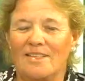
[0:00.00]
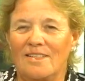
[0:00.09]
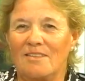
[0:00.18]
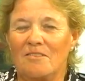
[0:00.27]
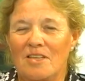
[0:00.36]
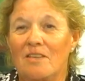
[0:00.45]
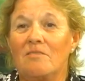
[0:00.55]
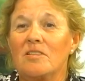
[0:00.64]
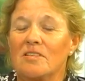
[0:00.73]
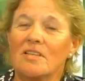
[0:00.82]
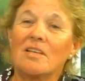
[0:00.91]
It, it
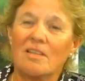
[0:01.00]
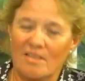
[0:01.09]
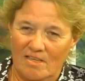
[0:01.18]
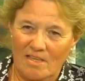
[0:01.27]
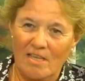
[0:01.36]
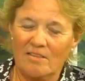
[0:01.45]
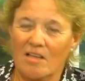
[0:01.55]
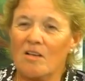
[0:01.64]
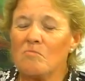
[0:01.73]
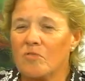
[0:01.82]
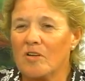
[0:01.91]
was a a
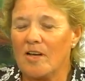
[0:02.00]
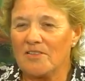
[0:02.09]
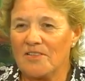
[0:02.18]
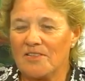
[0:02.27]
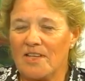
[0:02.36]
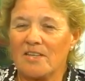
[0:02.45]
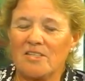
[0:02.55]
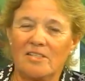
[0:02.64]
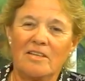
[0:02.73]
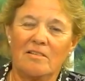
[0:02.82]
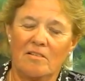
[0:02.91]
long process
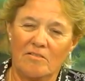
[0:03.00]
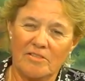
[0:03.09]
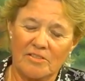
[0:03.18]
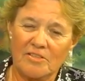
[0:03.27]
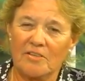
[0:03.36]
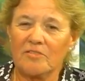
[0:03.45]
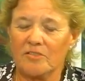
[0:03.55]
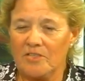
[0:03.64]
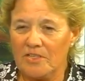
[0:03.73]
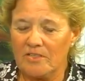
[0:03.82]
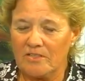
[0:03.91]
actually over several
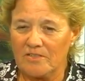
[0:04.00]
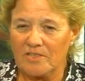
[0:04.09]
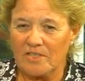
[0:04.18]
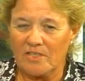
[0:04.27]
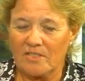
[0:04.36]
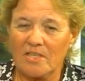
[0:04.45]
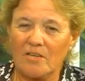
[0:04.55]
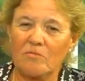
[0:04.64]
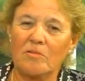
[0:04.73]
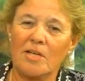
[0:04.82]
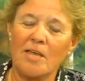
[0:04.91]
years, and it's like
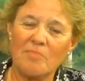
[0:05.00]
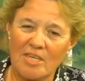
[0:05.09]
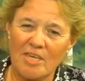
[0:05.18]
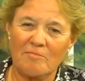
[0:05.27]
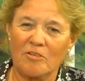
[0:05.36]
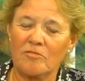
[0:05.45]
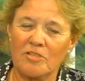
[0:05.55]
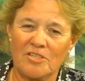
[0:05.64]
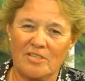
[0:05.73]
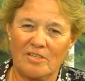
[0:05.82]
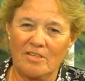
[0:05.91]
when I became a
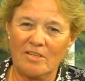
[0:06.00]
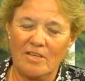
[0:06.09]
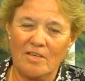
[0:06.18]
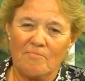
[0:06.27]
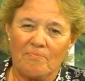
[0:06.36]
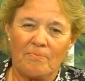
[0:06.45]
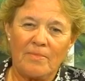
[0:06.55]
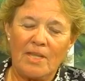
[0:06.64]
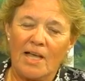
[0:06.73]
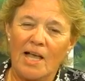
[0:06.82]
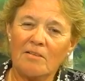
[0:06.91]
Christian.
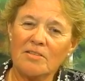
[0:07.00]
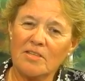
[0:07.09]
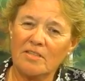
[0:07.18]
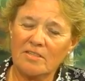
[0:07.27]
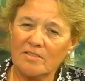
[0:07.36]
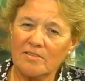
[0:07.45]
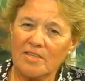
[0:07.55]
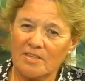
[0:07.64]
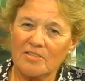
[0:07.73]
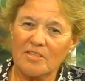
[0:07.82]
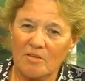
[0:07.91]
I was under the
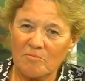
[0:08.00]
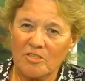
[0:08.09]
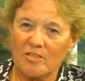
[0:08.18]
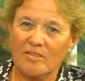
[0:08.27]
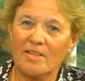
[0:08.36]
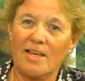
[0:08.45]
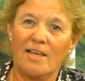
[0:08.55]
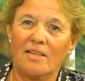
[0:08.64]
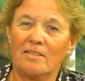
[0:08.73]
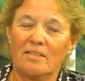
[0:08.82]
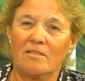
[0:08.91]
assumption
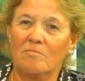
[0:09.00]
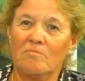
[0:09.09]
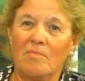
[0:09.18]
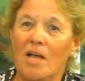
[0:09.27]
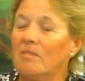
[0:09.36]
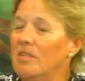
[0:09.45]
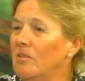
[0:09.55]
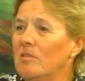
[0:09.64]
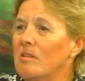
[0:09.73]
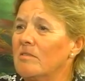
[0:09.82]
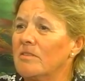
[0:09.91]
that um, I would no
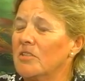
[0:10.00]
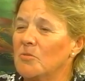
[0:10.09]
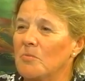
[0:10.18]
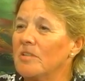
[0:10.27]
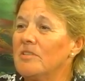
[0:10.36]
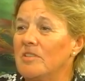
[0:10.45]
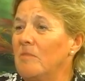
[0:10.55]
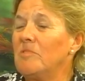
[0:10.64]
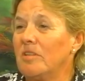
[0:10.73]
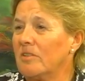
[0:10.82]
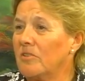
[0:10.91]
longer experience same
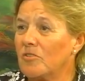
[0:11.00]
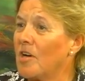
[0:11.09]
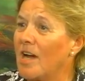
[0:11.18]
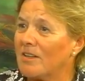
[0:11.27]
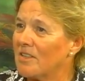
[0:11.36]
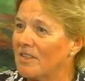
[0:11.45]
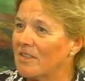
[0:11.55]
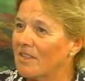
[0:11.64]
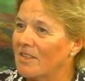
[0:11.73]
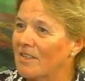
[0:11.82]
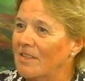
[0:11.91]
sex attraction.
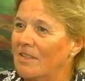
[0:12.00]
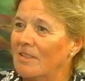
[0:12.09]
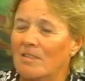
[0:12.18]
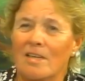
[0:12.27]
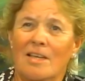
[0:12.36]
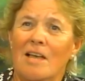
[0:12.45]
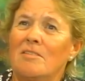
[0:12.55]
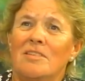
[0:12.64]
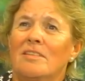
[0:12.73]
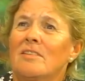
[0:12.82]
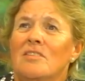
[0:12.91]
Mm. It's like I was
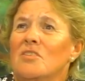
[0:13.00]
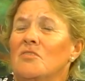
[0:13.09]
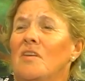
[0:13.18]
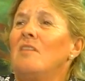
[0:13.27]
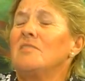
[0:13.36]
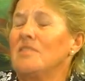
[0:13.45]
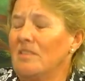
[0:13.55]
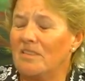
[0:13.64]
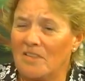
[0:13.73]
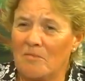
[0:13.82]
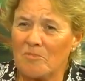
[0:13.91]
under this false
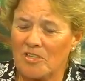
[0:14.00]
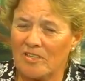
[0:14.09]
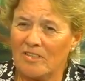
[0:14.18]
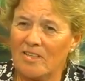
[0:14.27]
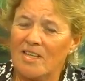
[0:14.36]
assumption.